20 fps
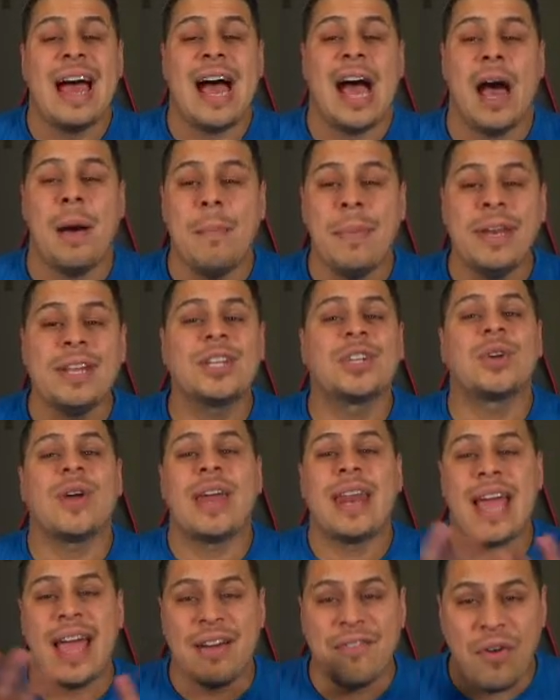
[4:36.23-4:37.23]
I'm going to
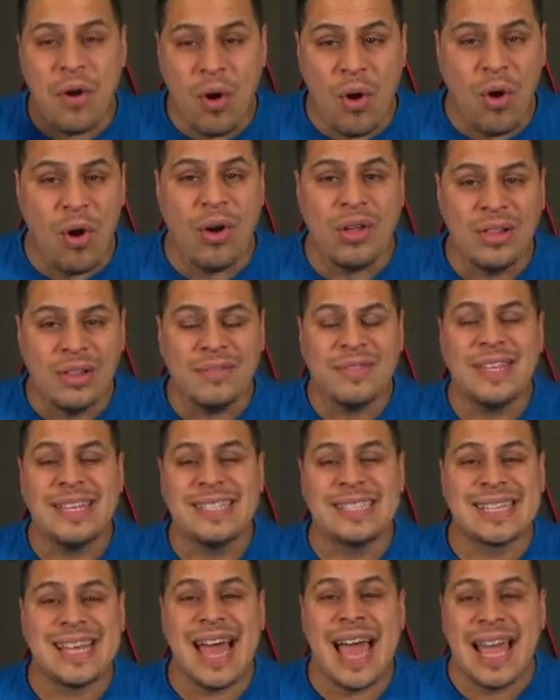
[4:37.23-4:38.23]
try to have all of
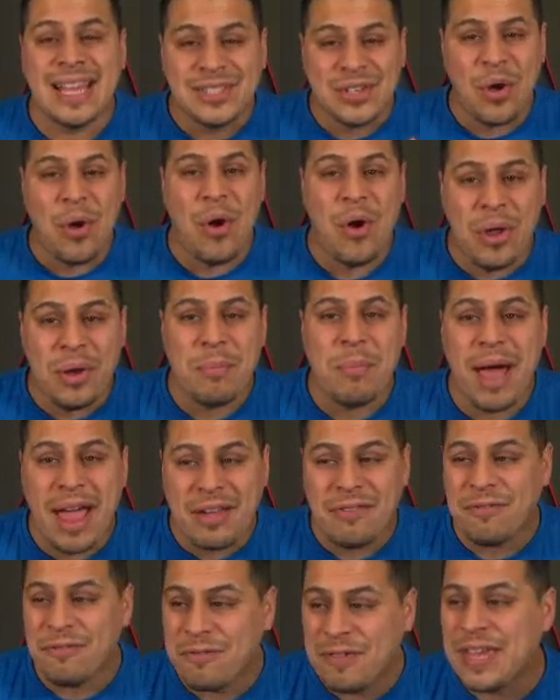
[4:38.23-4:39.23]
these guys on
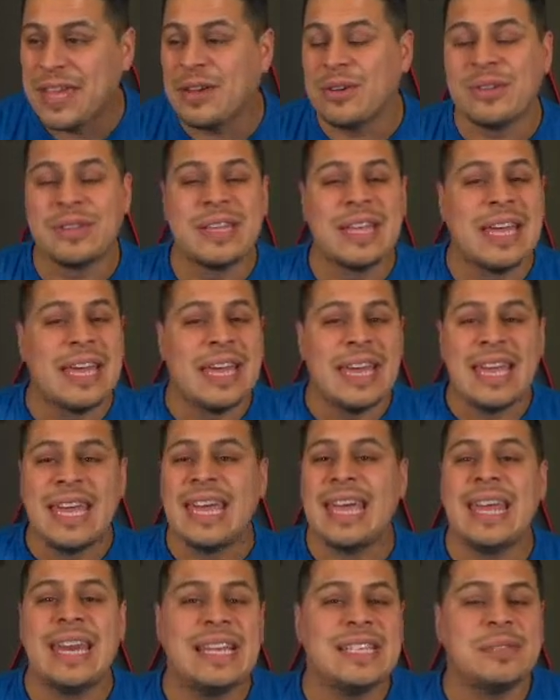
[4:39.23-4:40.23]
my field.
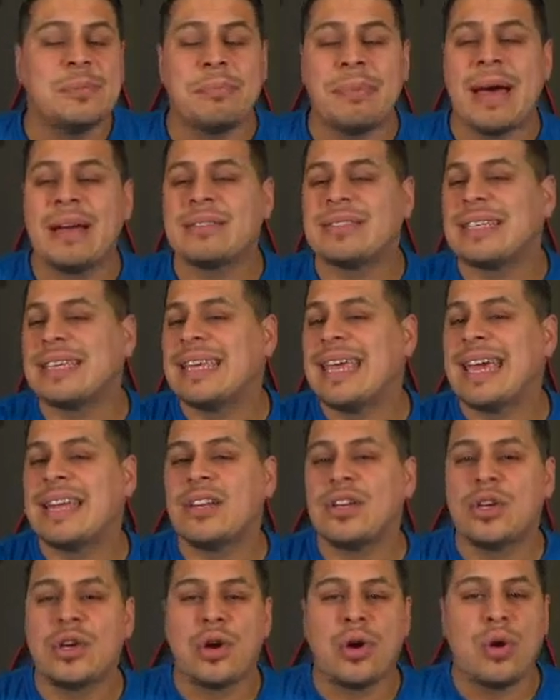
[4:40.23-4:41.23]
It is about to get
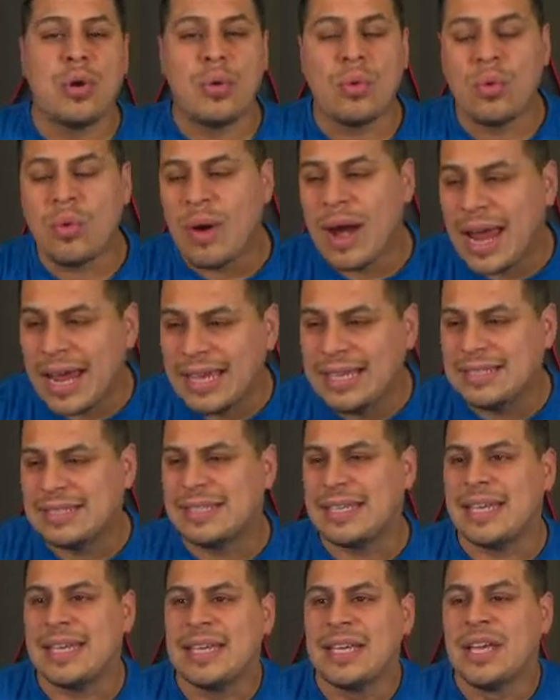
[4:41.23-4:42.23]

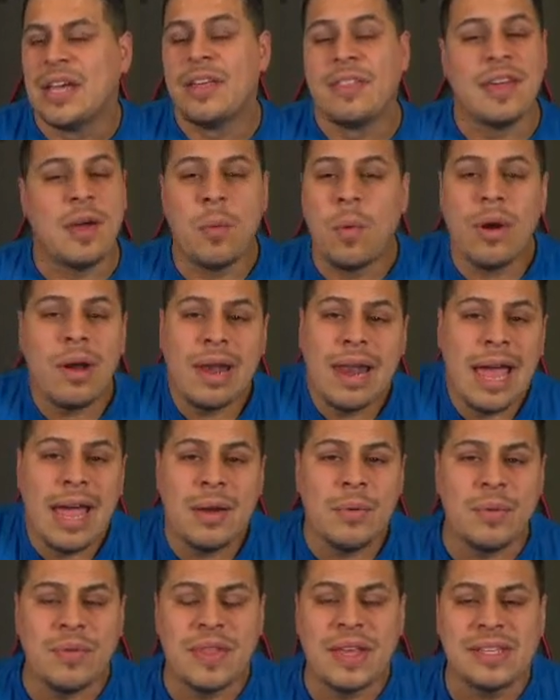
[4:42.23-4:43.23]
crazy. They weren't
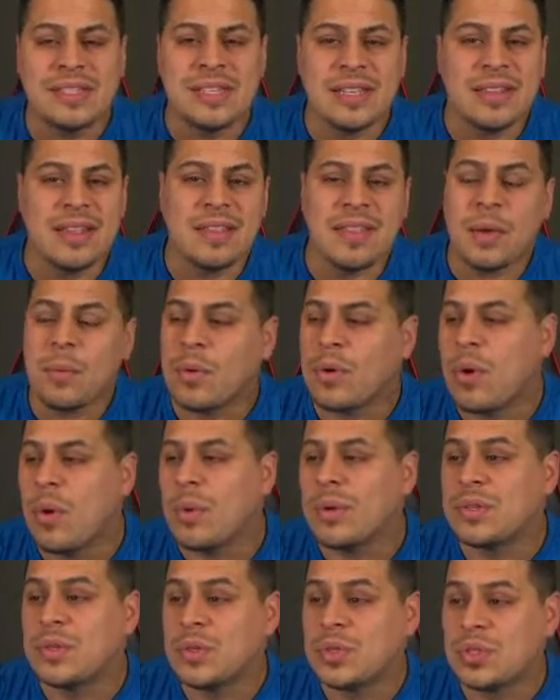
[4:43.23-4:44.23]
lying when they said that they were
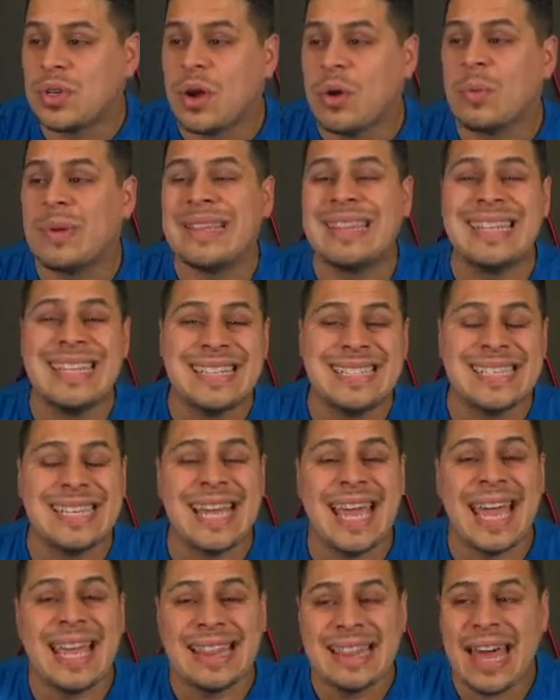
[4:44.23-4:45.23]
going to start
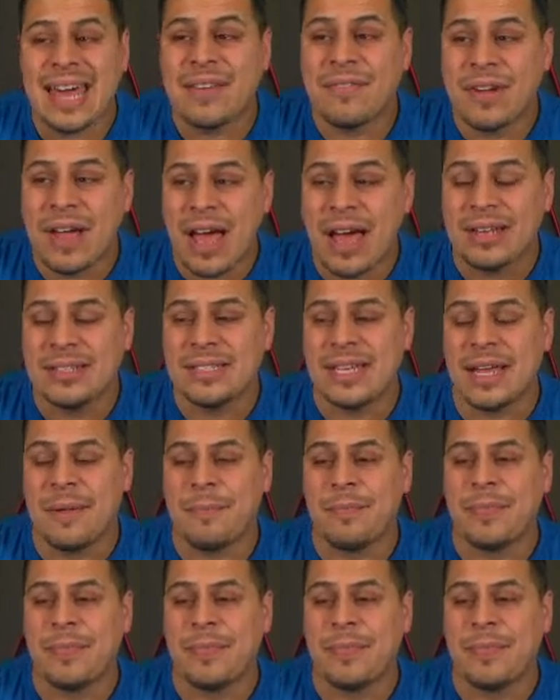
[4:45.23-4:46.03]
releasing a lot of content.